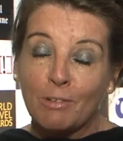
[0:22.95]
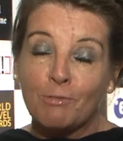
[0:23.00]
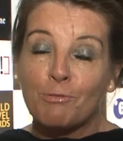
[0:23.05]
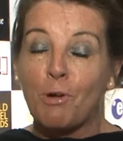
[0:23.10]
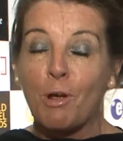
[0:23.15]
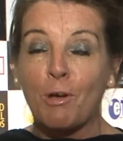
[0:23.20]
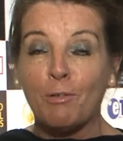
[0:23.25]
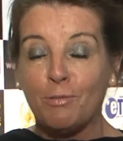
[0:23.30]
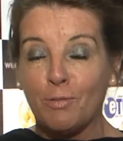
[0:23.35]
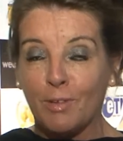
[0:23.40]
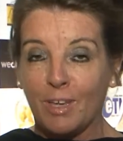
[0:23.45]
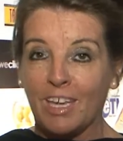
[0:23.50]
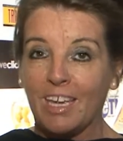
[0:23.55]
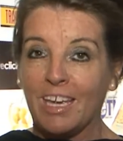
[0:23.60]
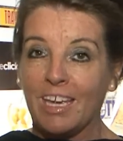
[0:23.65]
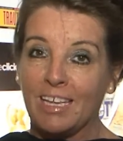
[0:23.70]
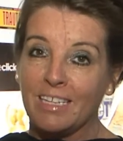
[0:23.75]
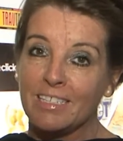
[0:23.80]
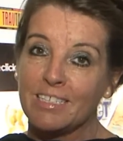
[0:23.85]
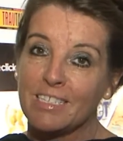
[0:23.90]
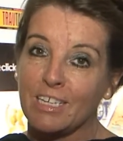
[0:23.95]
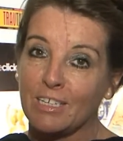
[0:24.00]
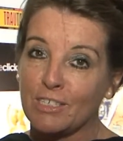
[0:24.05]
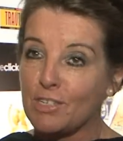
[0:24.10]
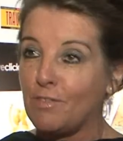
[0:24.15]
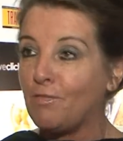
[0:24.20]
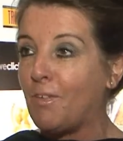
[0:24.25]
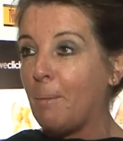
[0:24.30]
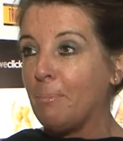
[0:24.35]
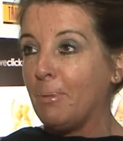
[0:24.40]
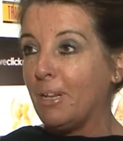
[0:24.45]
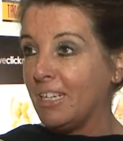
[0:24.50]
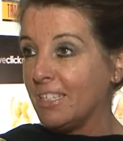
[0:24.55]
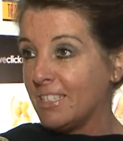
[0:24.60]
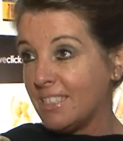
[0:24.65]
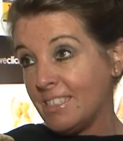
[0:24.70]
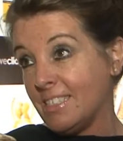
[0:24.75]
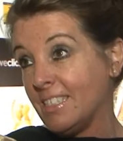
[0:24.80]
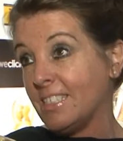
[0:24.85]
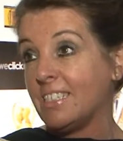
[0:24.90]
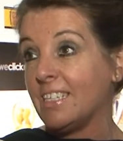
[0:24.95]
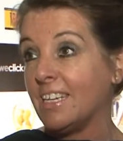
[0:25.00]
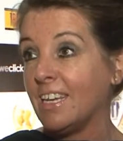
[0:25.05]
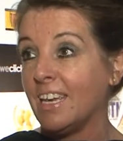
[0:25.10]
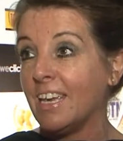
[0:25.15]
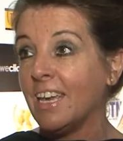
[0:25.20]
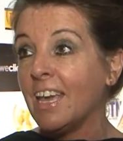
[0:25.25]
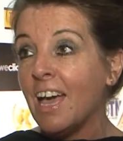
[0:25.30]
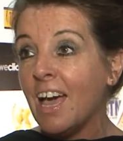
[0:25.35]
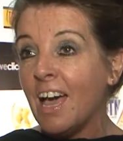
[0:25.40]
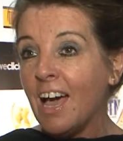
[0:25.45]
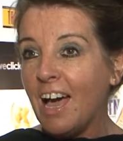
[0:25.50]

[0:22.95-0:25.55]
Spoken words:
trophy in such a fabulous city.